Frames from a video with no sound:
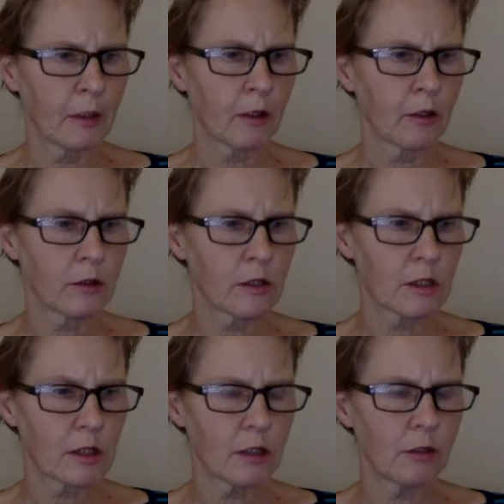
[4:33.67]

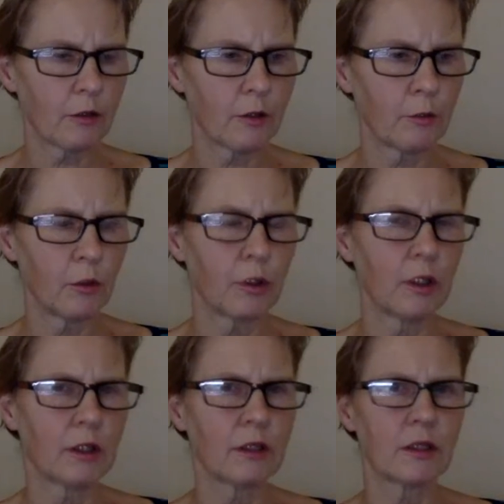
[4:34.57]
consider the more
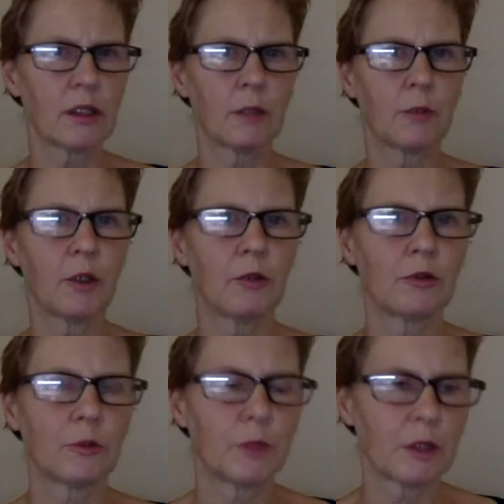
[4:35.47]
holistic
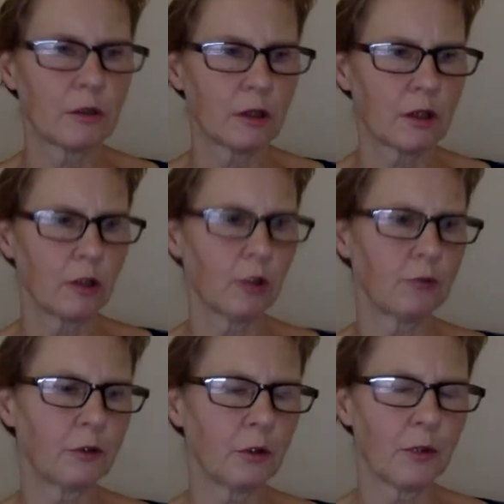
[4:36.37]
approach because it can
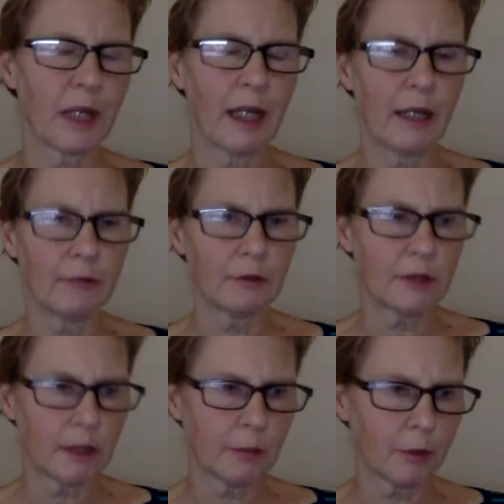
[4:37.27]
often go that level
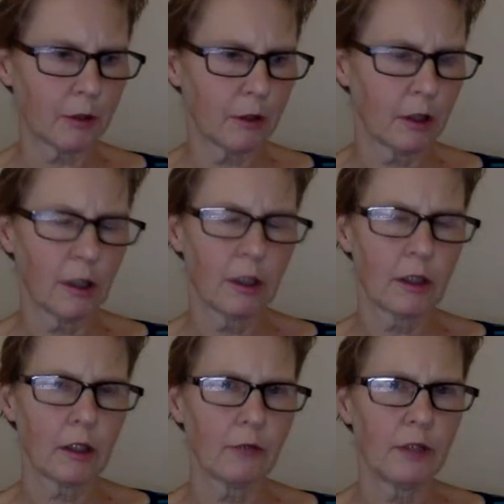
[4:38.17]
deeper
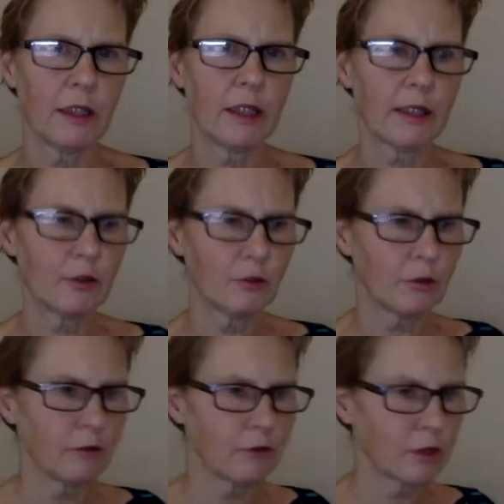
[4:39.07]
that really gets you
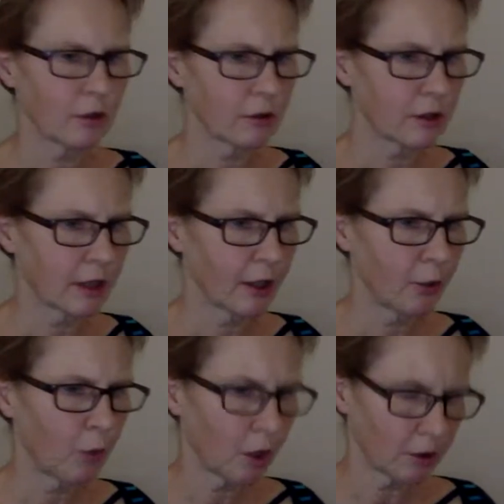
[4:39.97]
the results that
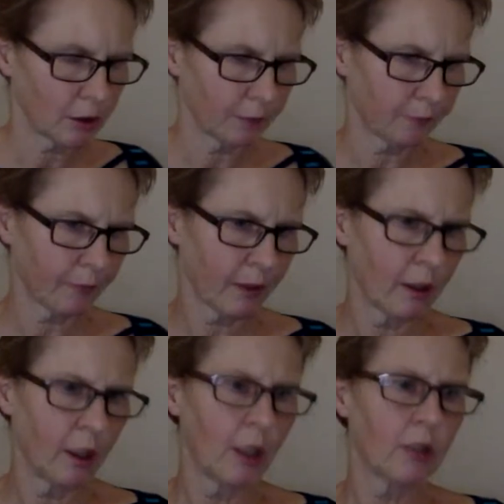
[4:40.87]
you want.
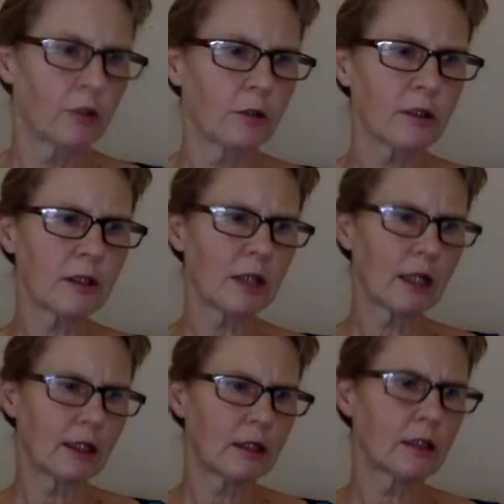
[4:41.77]
So, as I
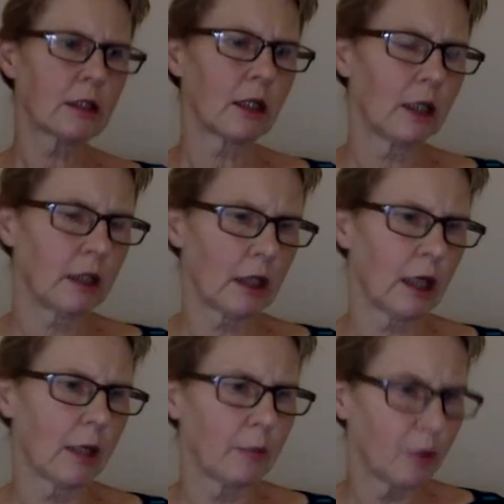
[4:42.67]
said, this is like
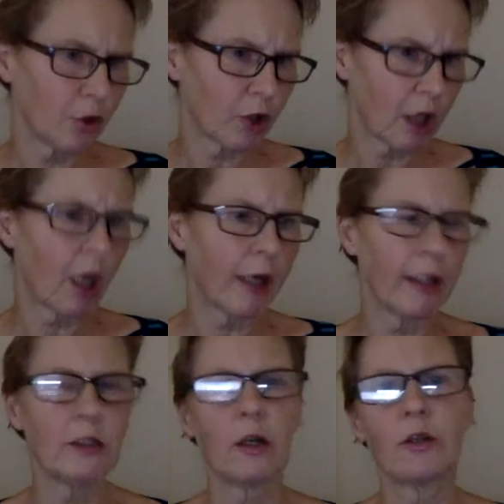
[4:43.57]
I'm your
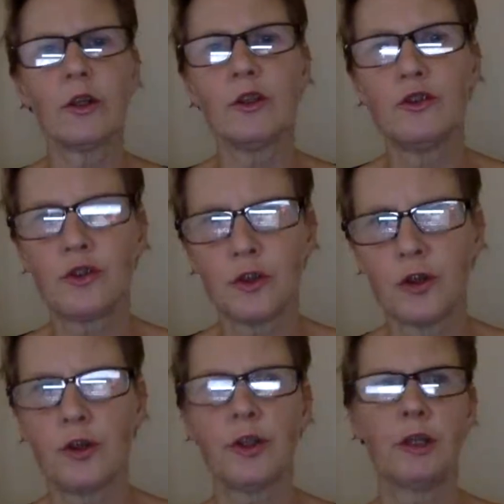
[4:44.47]
guide on a
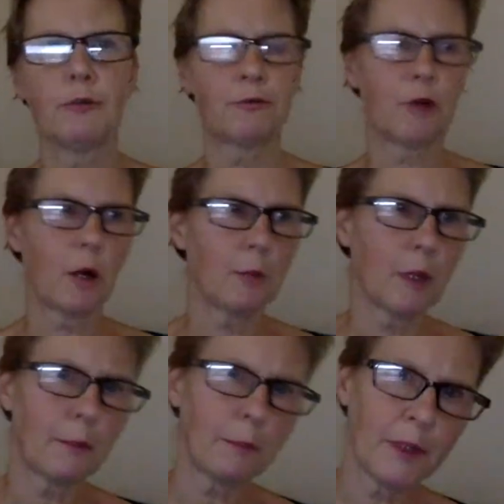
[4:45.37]
journey from
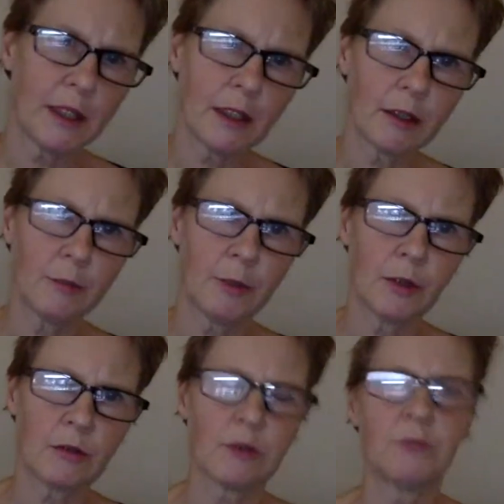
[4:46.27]
being a
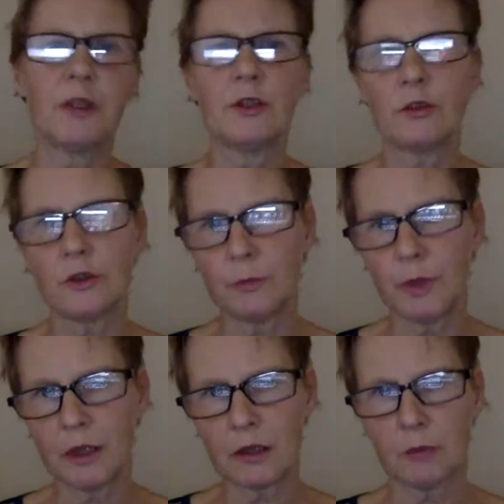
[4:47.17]
compulsive eater to
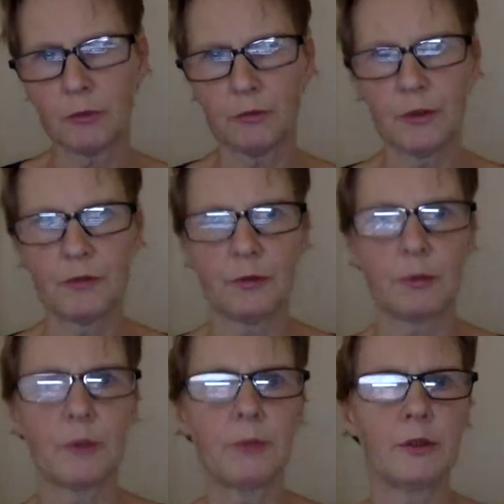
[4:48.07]
being someone free from
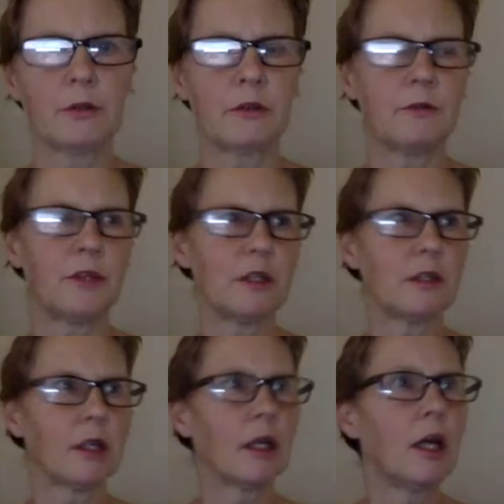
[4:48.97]
compulsive
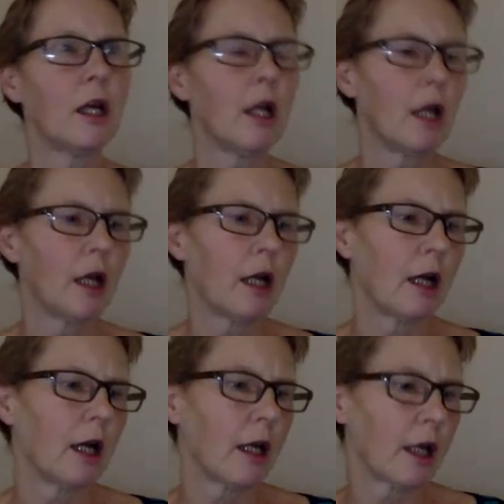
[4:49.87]
eating.
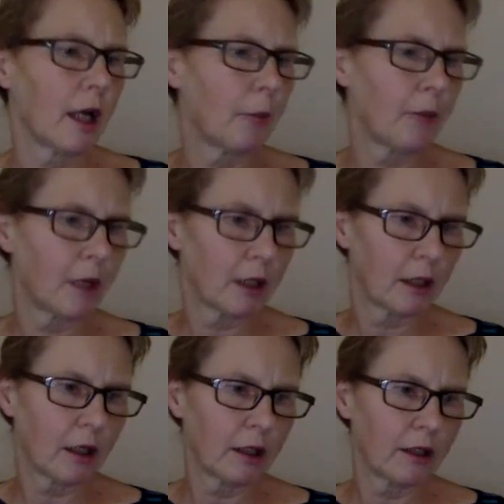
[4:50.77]
I am a
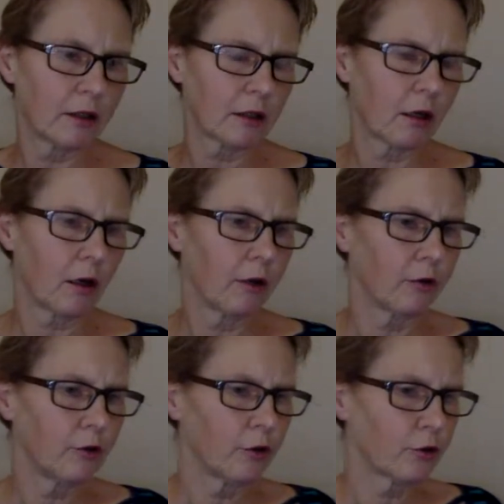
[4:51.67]
guide
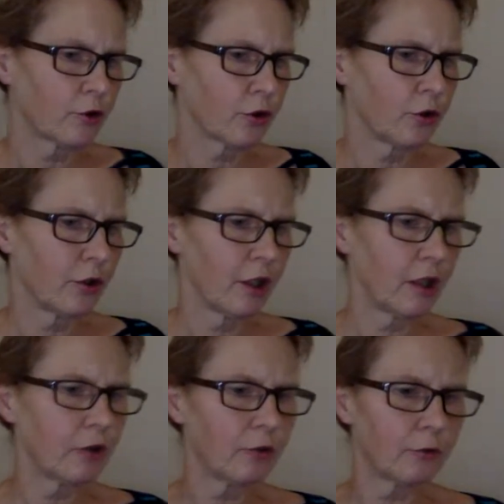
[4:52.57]
on your
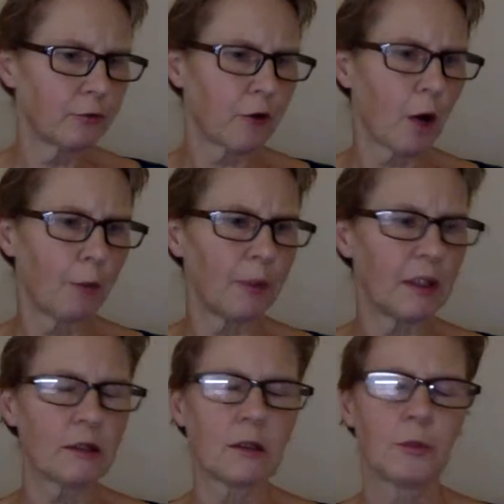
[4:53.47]
journey from
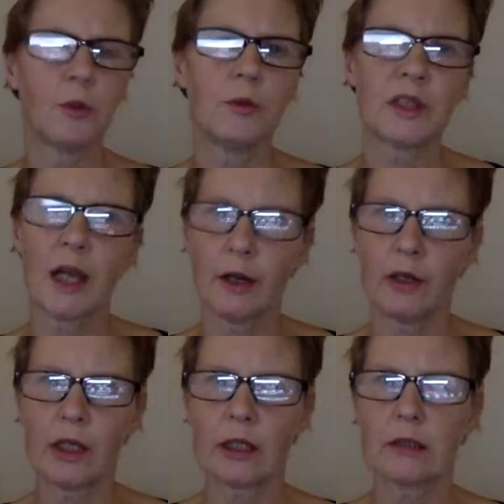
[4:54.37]
being someone who is
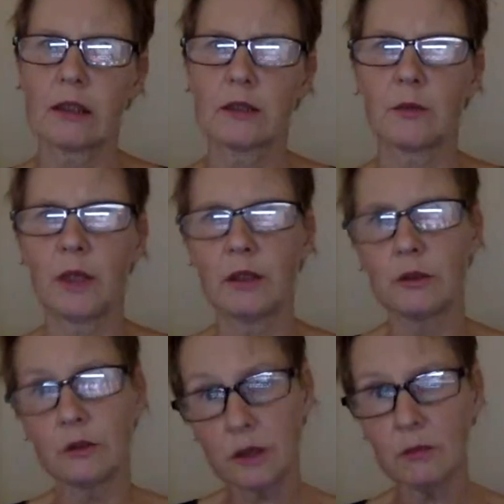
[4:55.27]
carrying excess weight
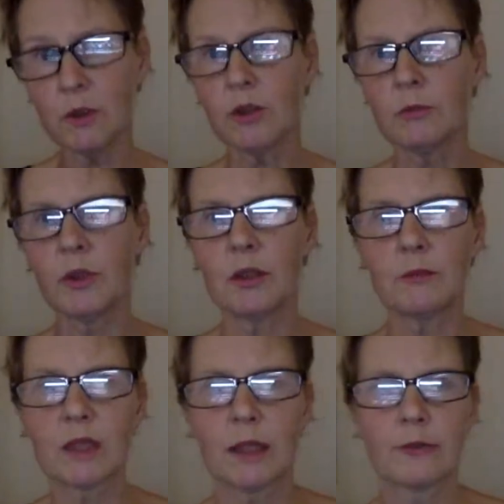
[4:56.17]
to someone who
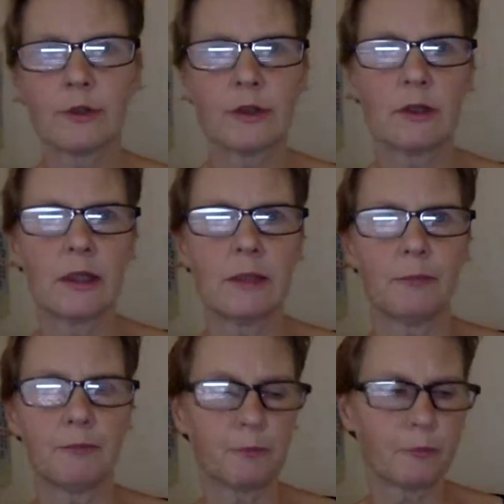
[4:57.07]
becomes naturally slim.